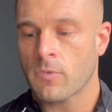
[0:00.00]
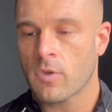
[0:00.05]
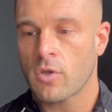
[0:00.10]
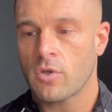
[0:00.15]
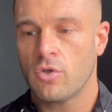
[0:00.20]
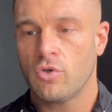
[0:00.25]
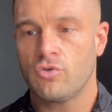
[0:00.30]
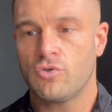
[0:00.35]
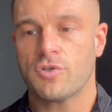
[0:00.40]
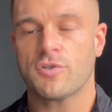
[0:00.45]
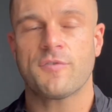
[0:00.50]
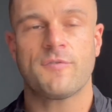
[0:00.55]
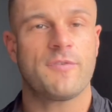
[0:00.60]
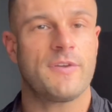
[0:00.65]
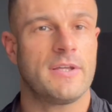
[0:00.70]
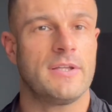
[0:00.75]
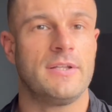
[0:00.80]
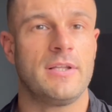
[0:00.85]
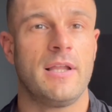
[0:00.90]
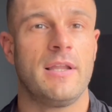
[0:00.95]
You just
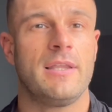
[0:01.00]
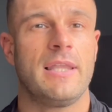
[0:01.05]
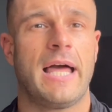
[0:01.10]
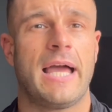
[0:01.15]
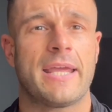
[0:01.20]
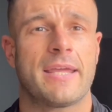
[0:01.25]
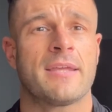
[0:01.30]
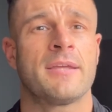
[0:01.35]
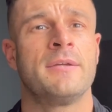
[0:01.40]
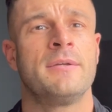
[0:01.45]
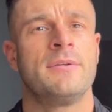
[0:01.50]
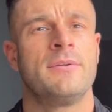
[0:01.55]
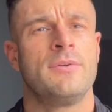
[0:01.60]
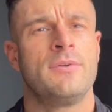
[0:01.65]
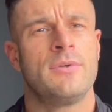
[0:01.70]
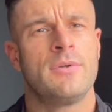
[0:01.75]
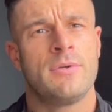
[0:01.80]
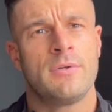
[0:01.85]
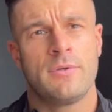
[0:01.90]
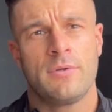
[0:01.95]
feel like
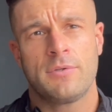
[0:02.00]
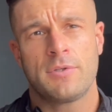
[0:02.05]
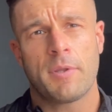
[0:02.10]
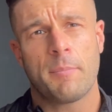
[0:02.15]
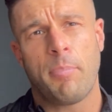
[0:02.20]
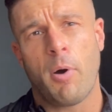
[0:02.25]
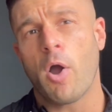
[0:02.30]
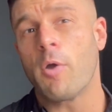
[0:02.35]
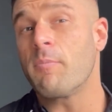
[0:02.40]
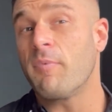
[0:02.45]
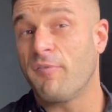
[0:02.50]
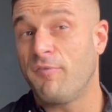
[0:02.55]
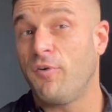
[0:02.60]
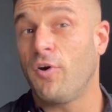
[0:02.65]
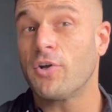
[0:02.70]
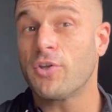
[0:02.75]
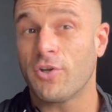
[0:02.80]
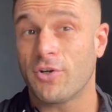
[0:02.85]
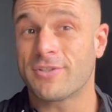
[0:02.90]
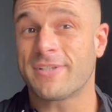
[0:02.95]
the point before
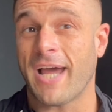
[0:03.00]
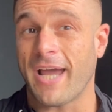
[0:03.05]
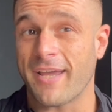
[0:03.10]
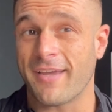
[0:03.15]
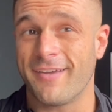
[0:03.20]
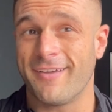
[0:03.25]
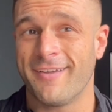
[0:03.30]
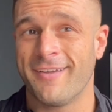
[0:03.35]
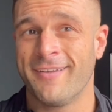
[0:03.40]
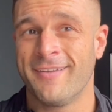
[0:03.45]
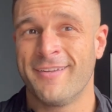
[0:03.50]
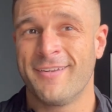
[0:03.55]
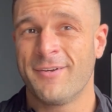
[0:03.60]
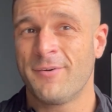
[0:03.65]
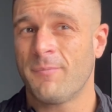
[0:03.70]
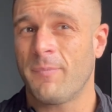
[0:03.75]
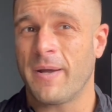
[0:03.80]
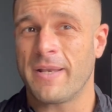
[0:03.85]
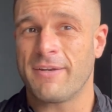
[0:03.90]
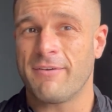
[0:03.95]
your diet,
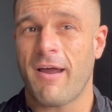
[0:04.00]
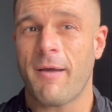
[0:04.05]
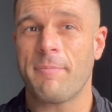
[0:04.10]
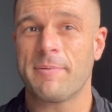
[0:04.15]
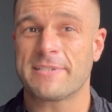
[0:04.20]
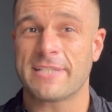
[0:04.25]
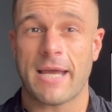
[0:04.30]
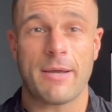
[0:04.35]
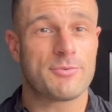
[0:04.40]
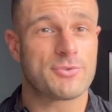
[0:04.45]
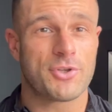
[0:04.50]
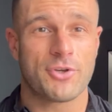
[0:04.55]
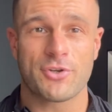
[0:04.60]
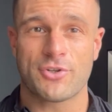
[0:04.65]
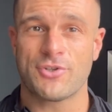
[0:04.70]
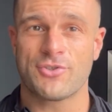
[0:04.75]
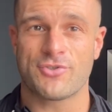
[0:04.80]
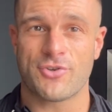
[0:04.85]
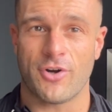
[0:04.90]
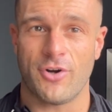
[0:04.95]
when your appetite was under
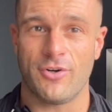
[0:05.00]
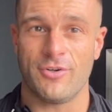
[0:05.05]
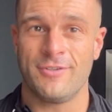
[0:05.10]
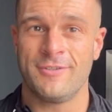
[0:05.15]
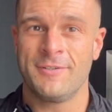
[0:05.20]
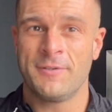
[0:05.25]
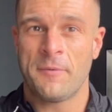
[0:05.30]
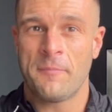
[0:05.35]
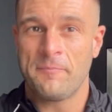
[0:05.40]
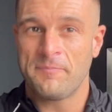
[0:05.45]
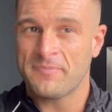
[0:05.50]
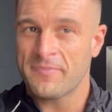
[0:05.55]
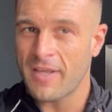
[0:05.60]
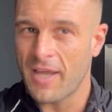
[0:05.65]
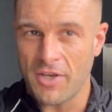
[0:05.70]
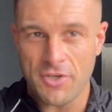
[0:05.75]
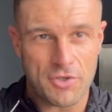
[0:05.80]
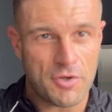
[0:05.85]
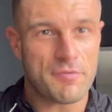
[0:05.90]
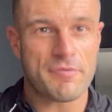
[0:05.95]
control
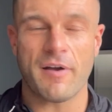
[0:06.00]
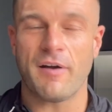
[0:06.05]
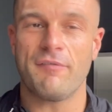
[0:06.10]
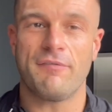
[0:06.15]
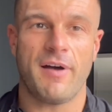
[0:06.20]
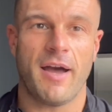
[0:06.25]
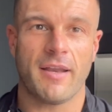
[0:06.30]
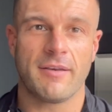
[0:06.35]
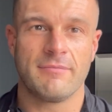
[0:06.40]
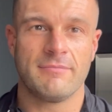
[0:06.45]
and you felt fine.